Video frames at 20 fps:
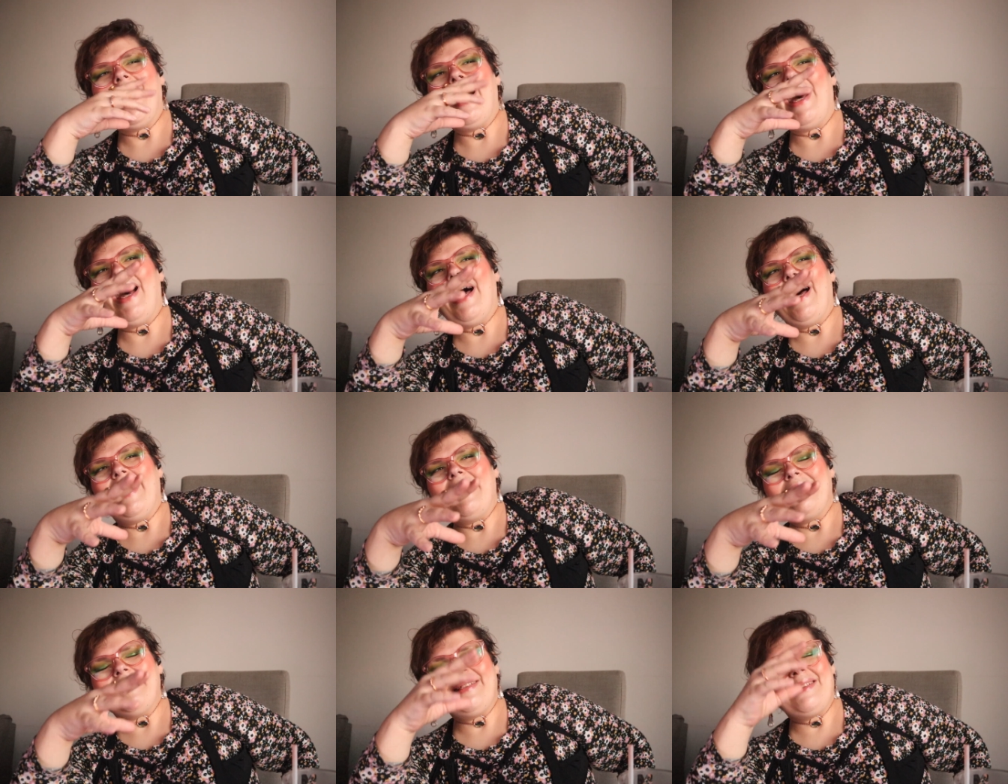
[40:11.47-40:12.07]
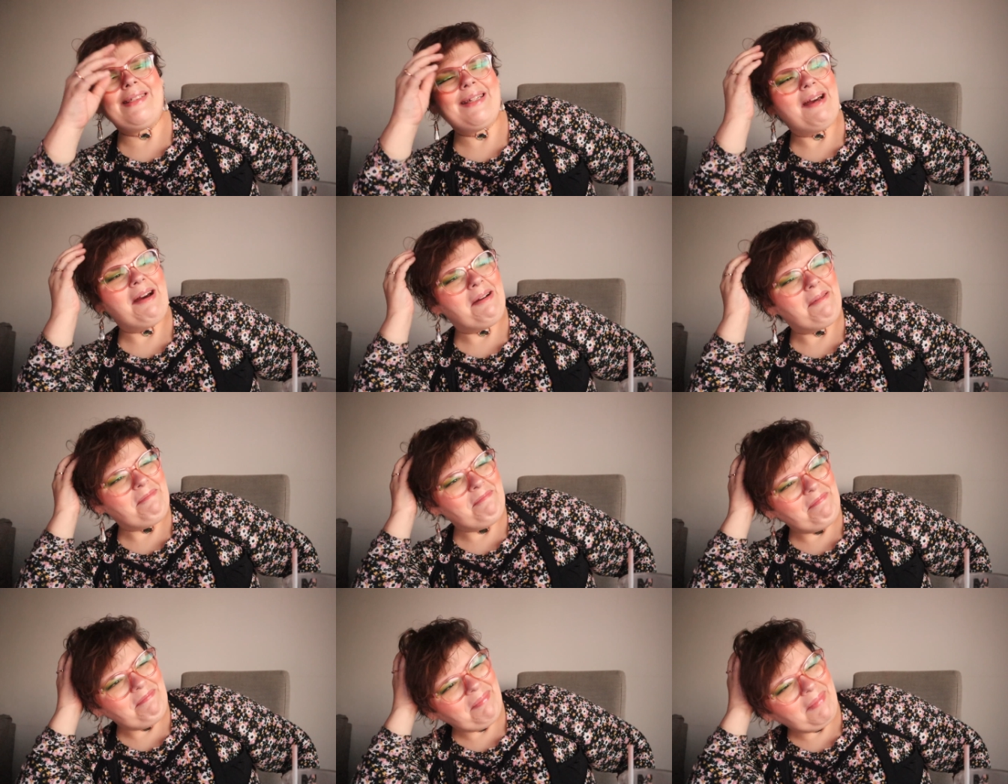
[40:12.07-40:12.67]
And
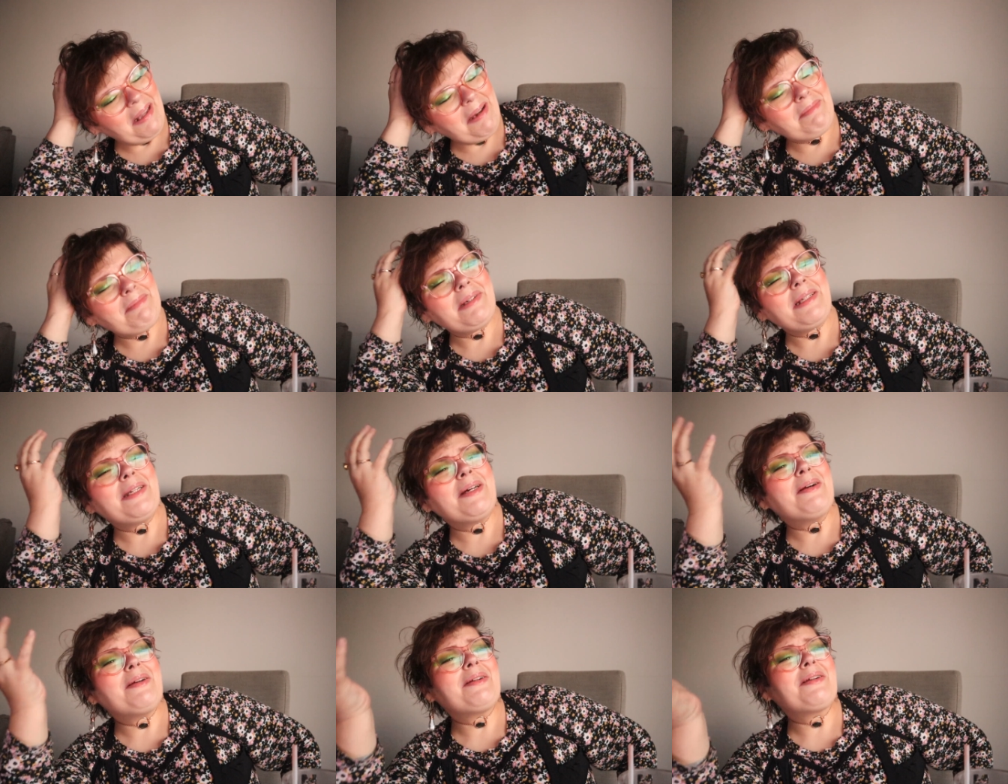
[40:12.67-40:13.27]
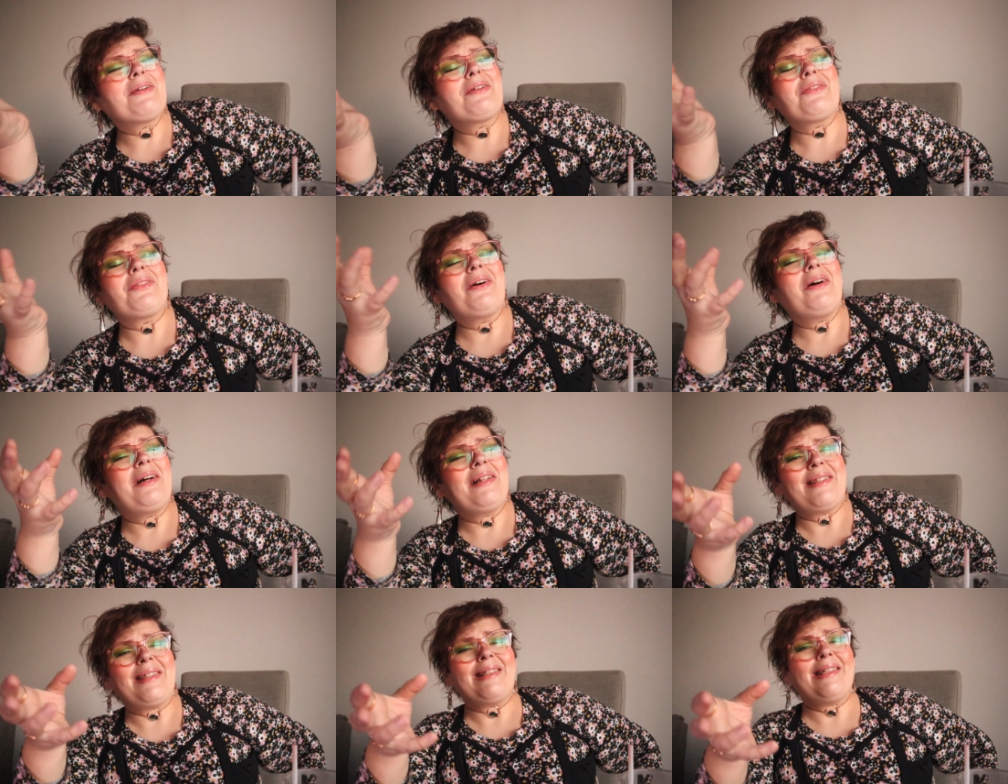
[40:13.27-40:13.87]
um, let me know your
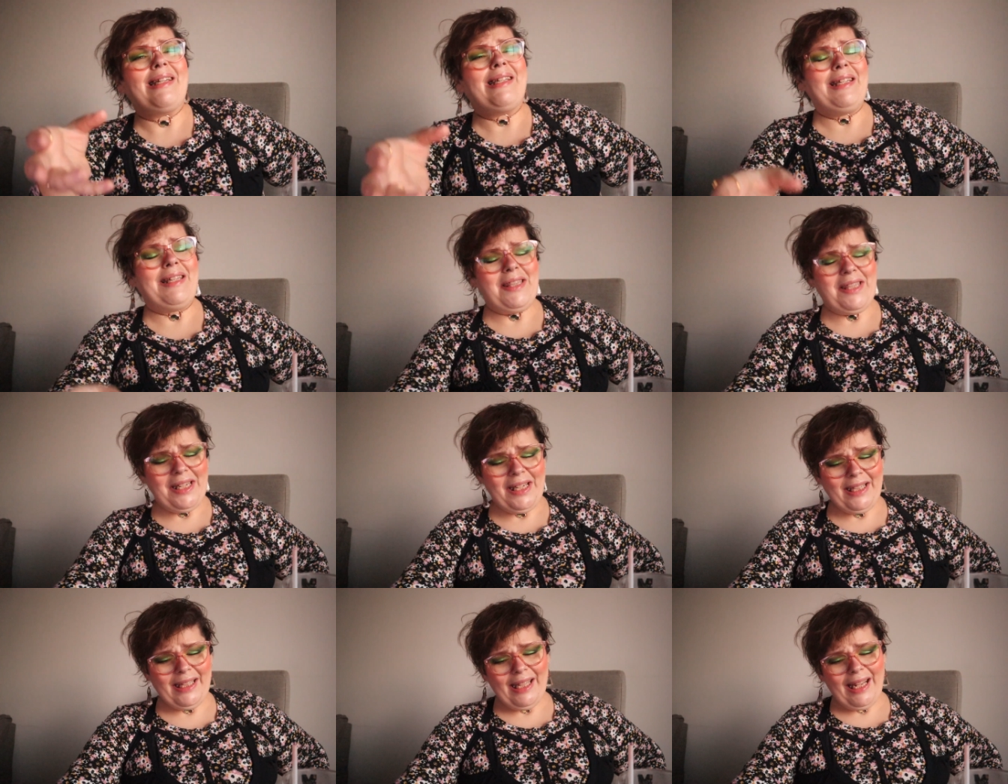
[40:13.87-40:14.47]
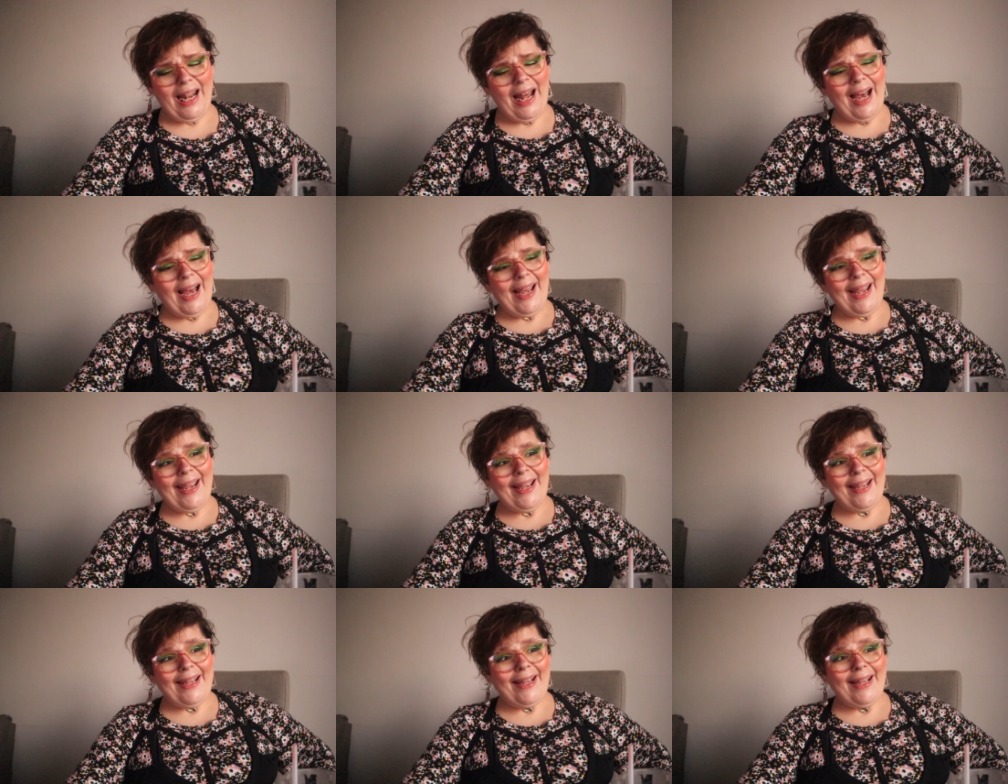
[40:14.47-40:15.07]
thoughts on anything that
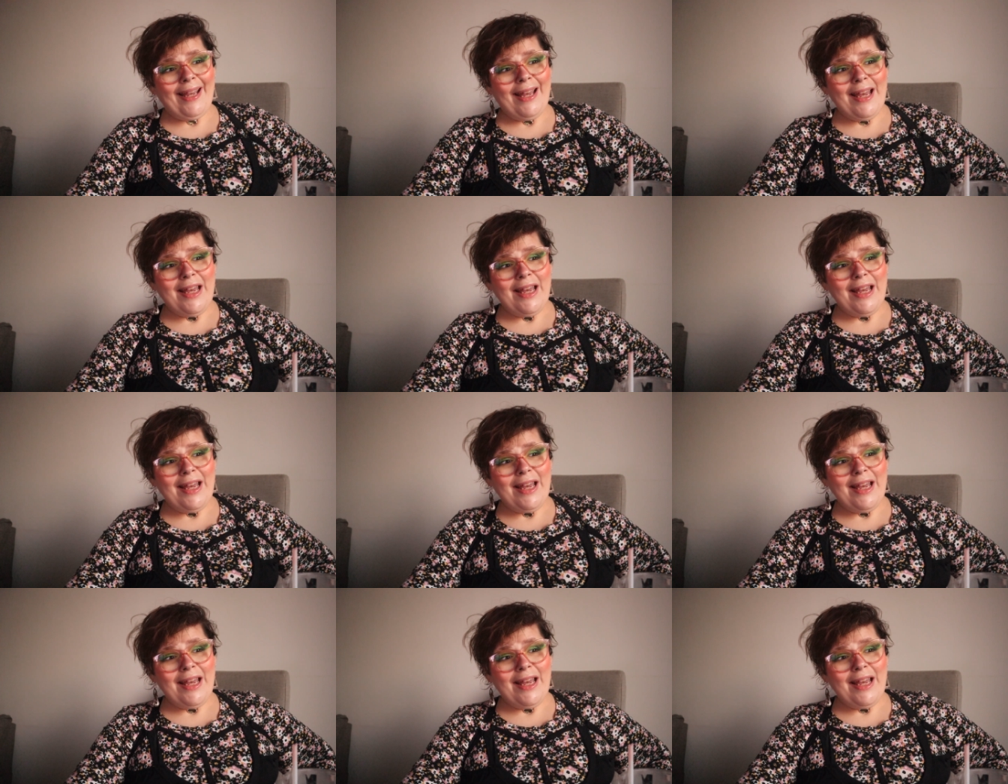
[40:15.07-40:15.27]
I